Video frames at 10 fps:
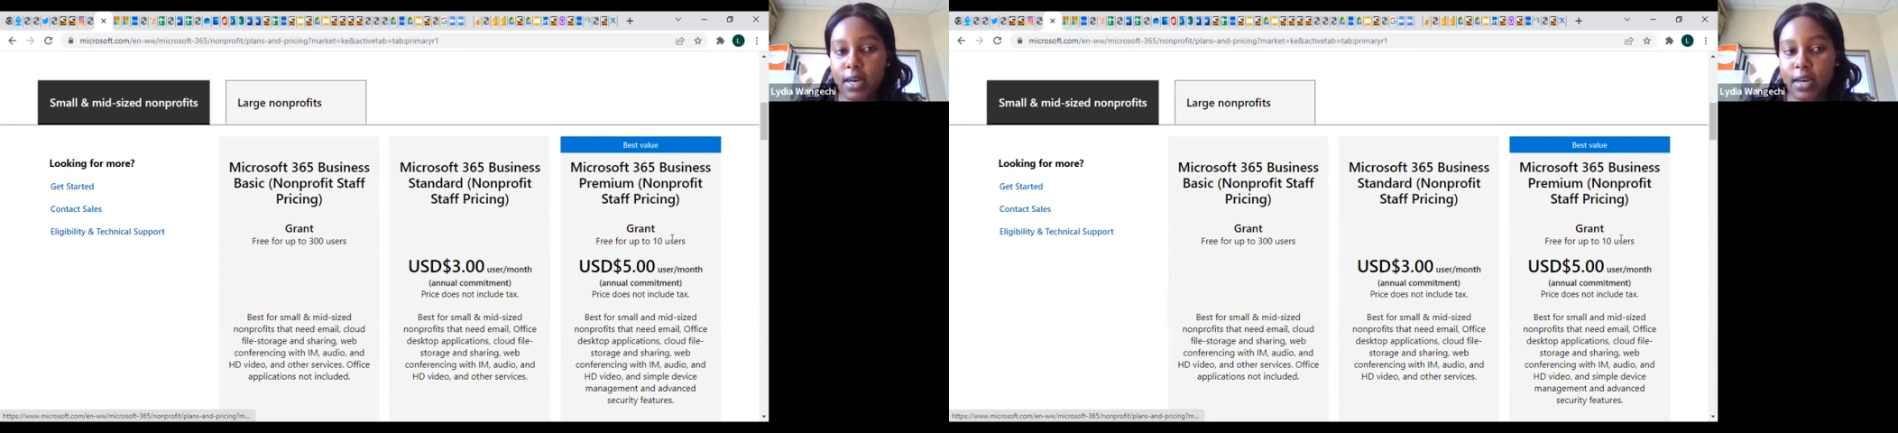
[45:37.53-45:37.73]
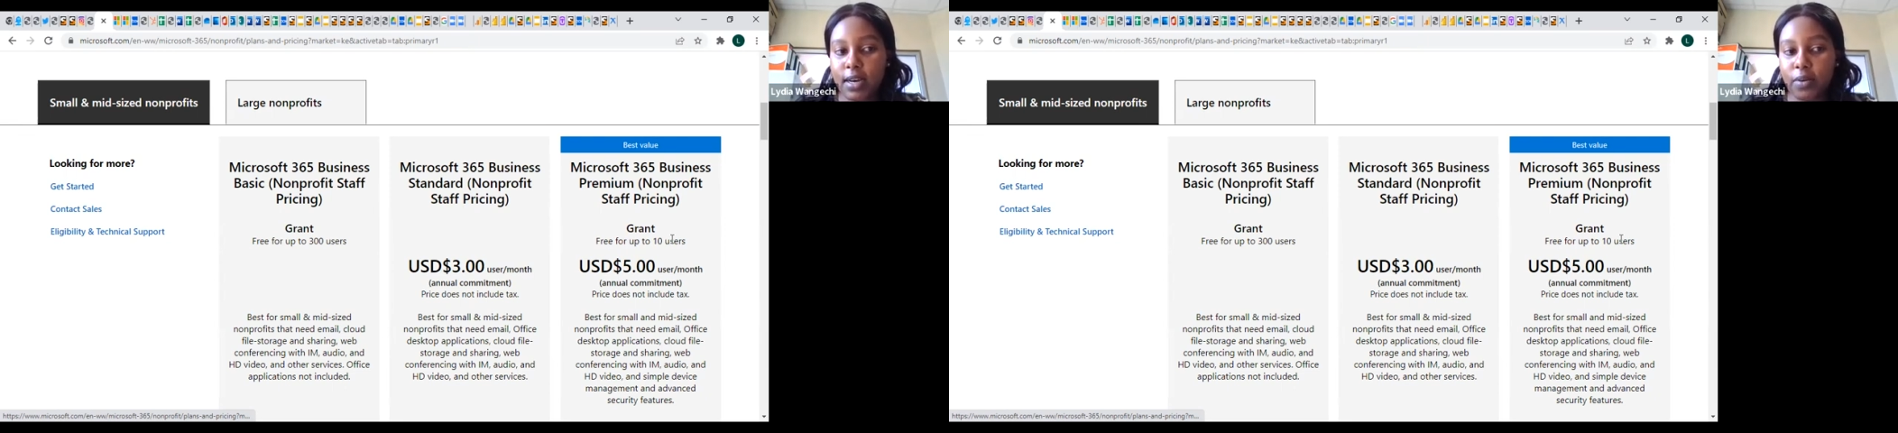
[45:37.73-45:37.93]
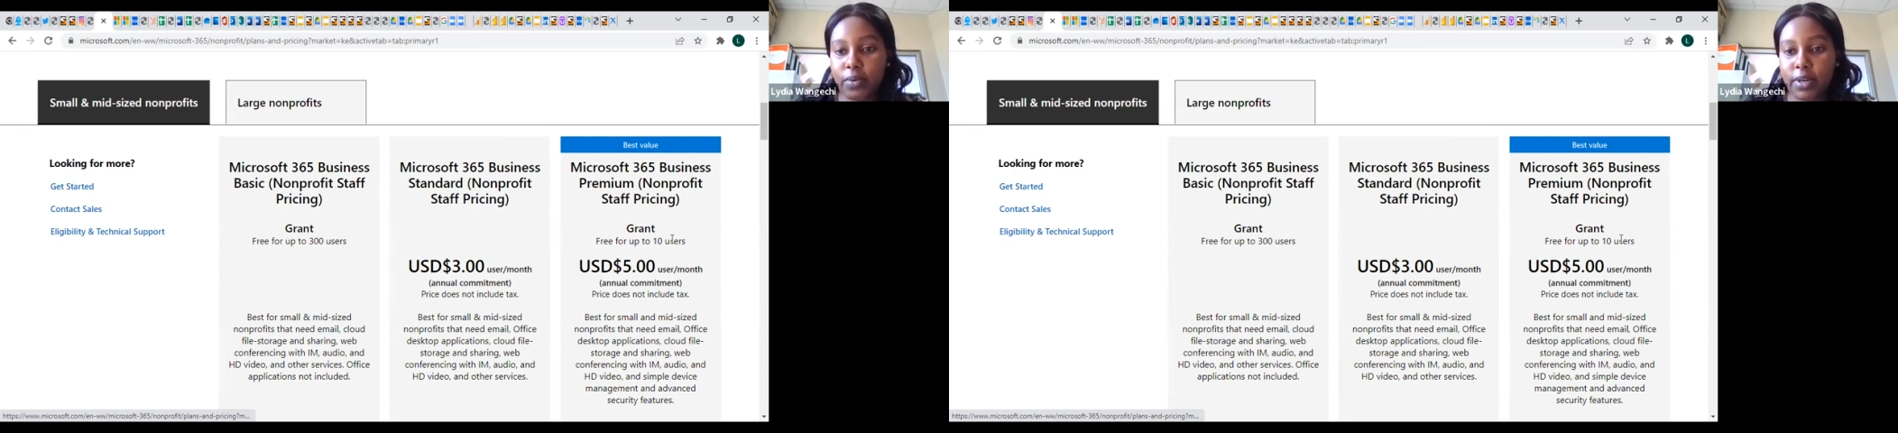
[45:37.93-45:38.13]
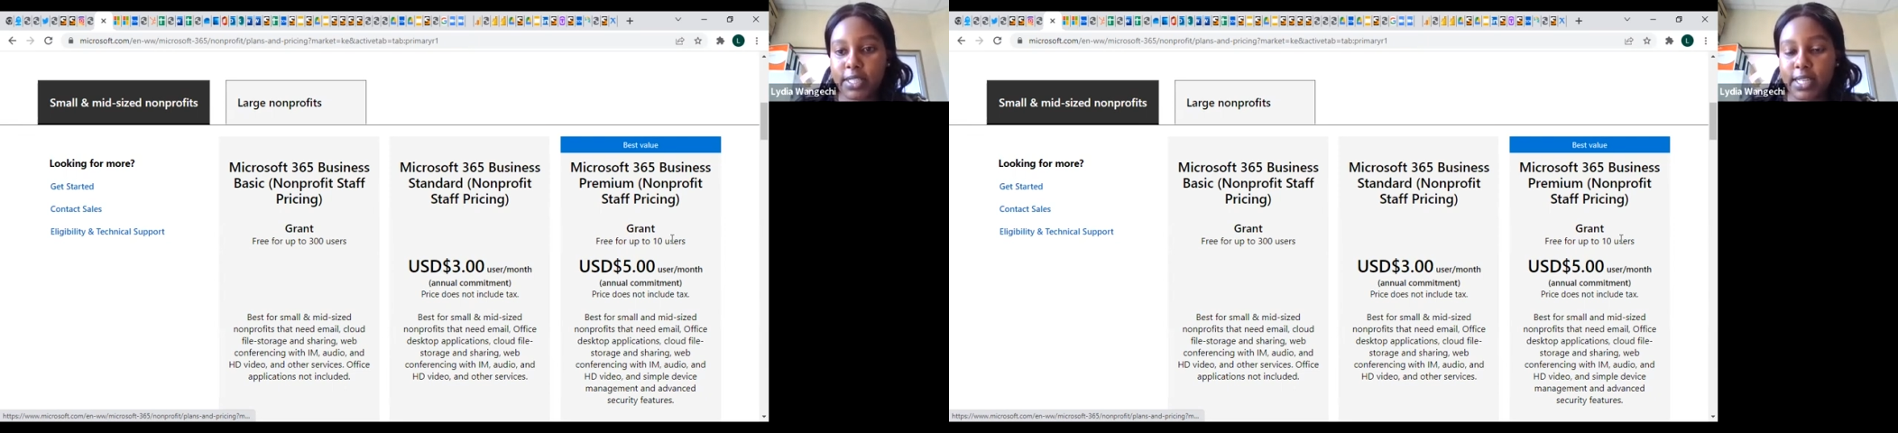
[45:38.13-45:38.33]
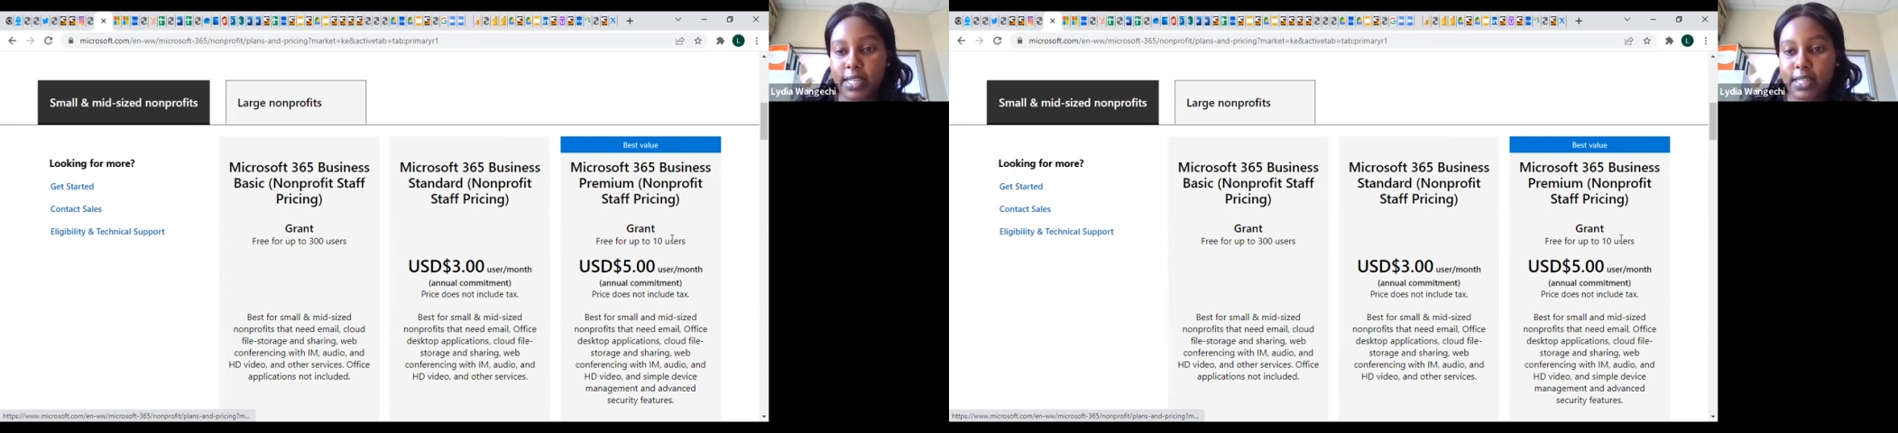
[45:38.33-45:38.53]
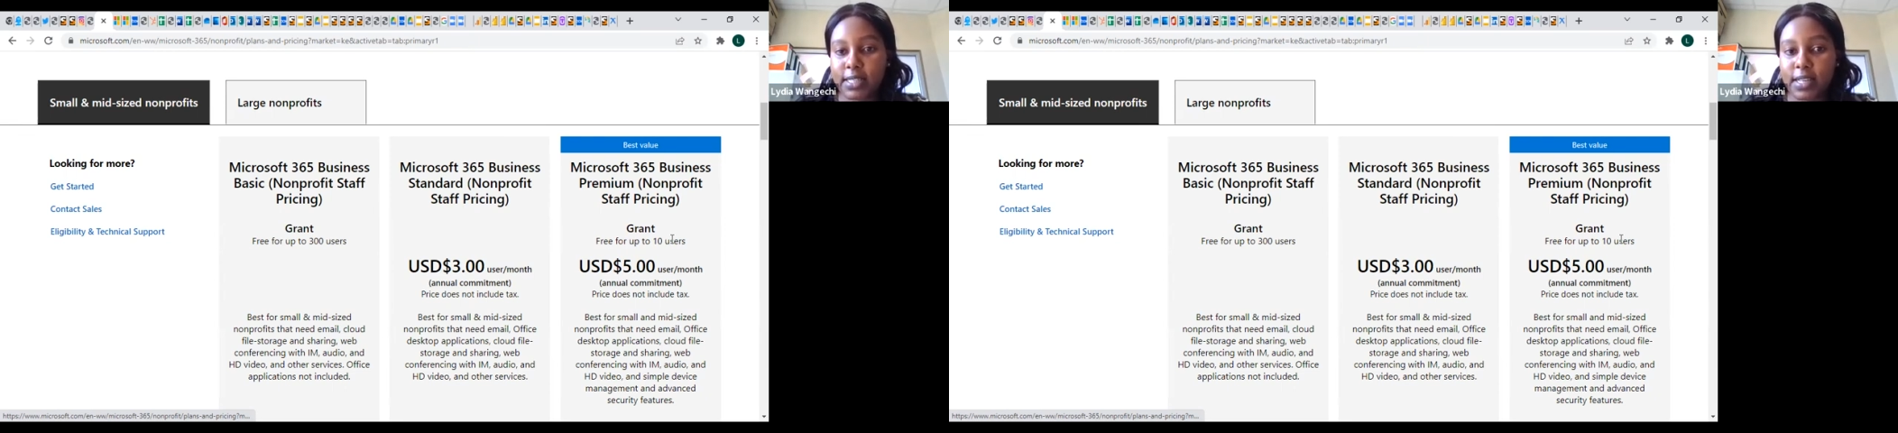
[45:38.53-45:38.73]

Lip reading: What else